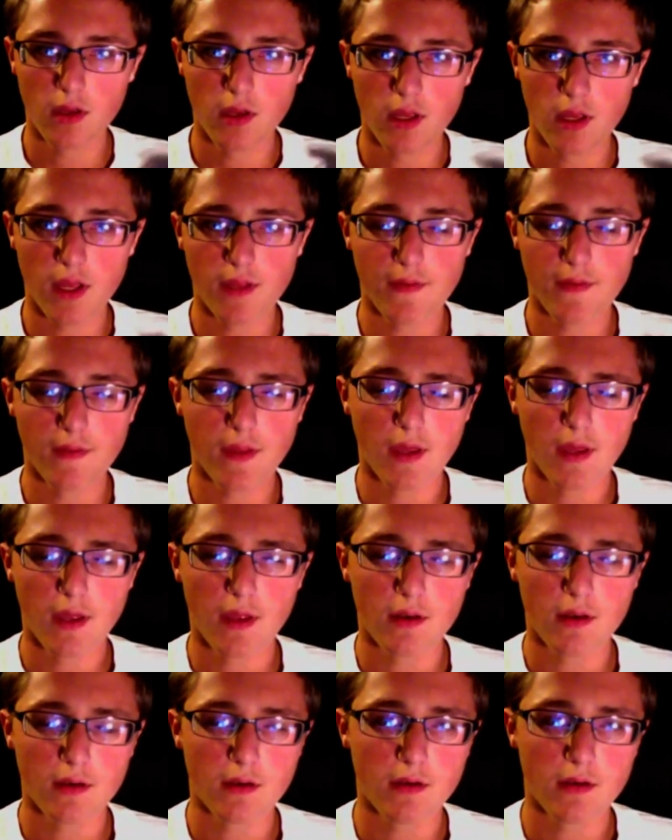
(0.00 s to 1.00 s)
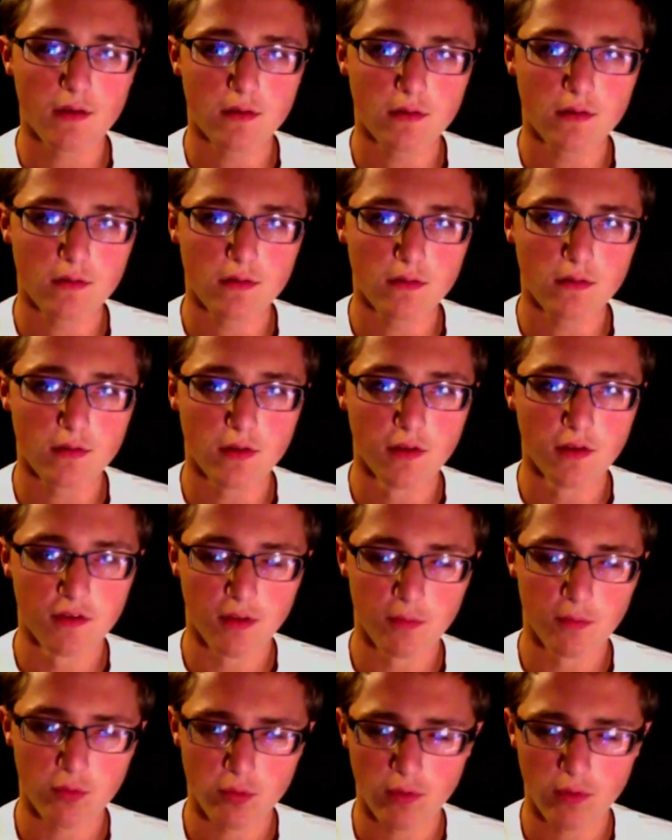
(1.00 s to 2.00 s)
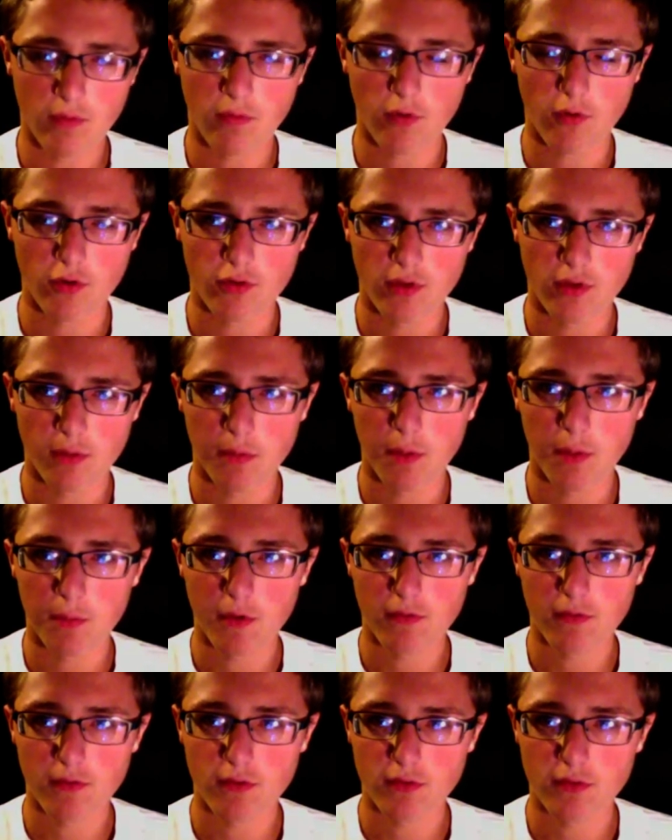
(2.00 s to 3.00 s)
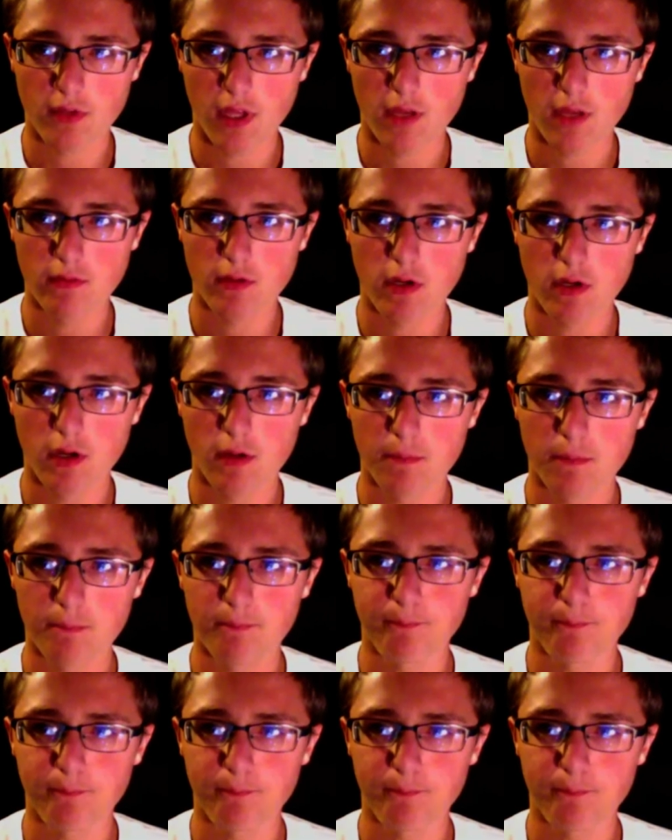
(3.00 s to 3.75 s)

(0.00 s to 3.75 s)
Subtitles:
And then December 21st, I made my first live comm.